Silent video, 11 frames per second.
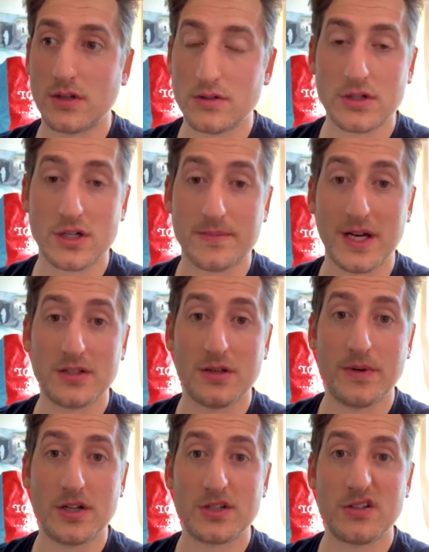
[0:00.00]
Don't stress about it
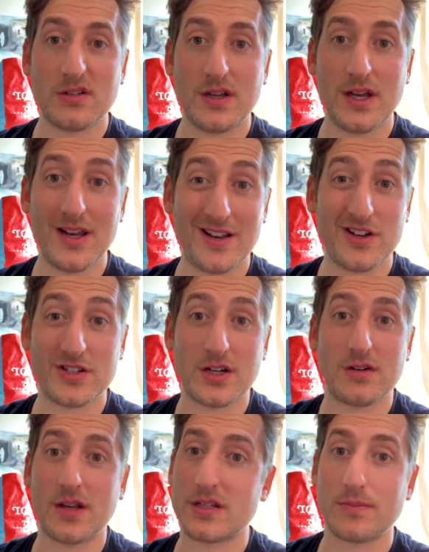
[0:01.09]
too much. In a
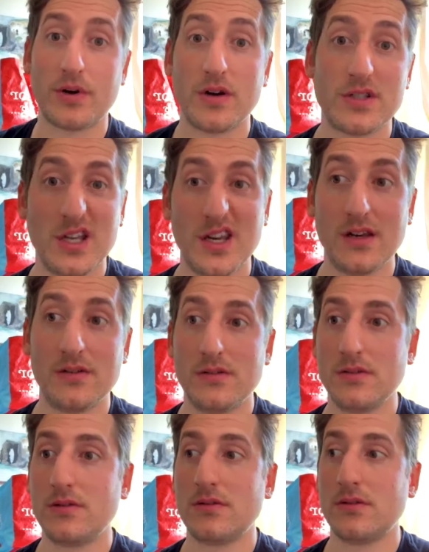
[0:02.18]
nutshell, get some protein in
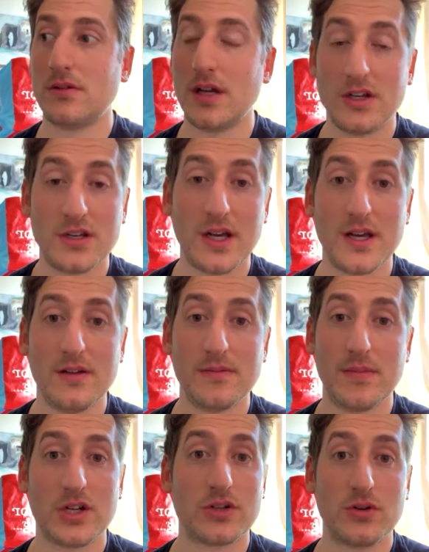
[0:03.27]
your day.
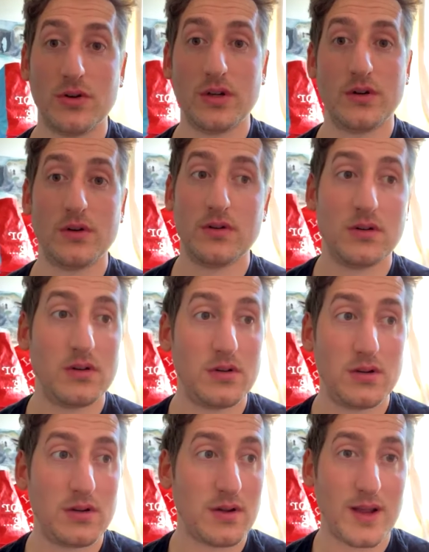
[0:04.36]
Make sure your
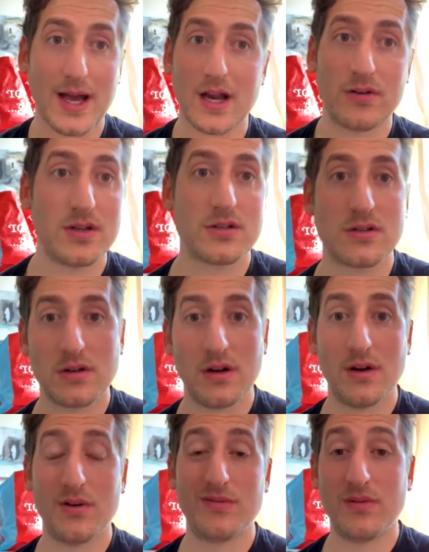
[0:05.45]
calories
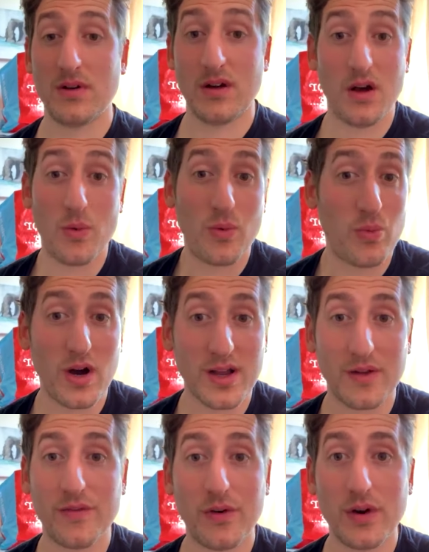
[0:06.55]
are
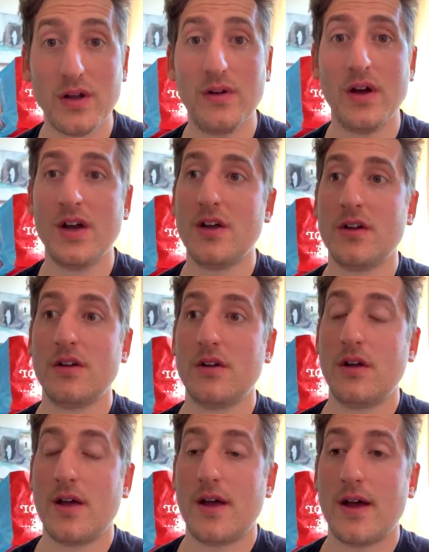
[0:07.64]
working for you
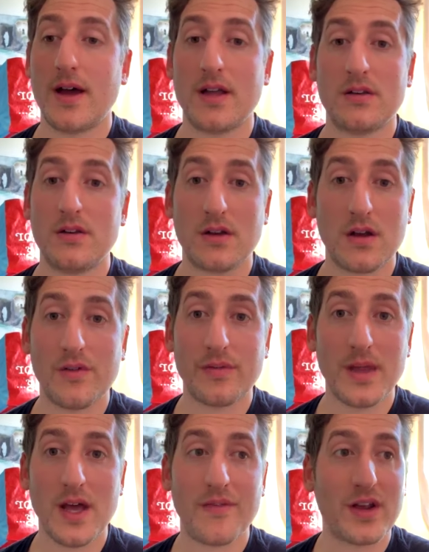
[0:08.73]
and go
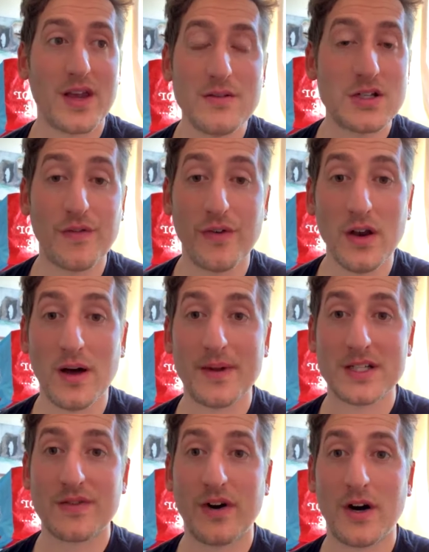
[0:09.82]
from there. If it keeps you full up,
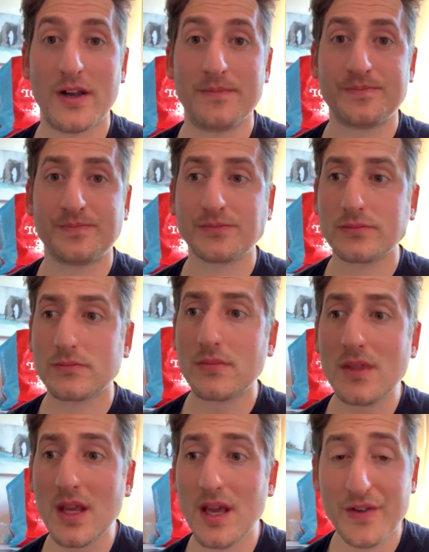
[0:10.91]
that's fine.
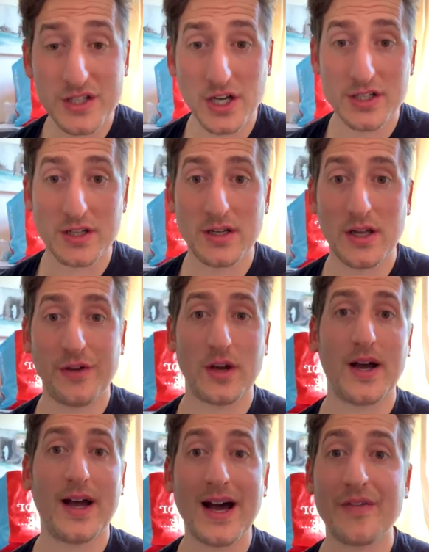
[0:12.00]
If it doesn't, if you're
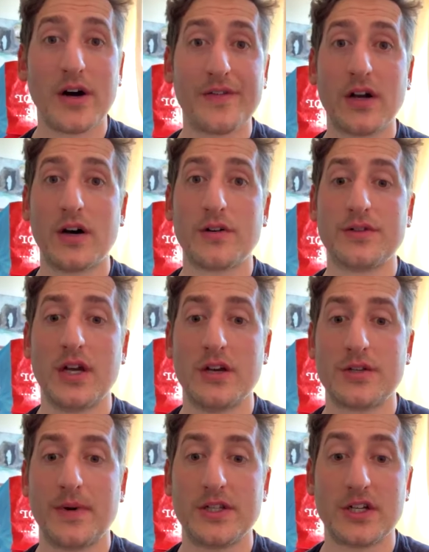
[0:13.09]
like, I have avocado on
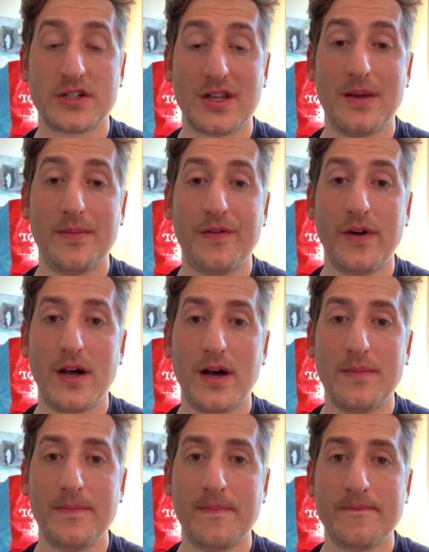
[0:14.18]
toast, but it doesn't keep me full
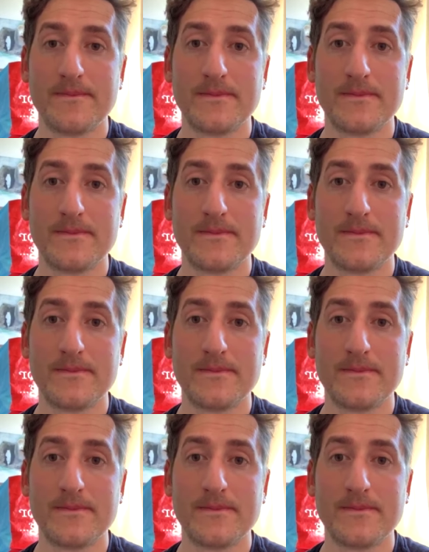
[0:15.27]
up,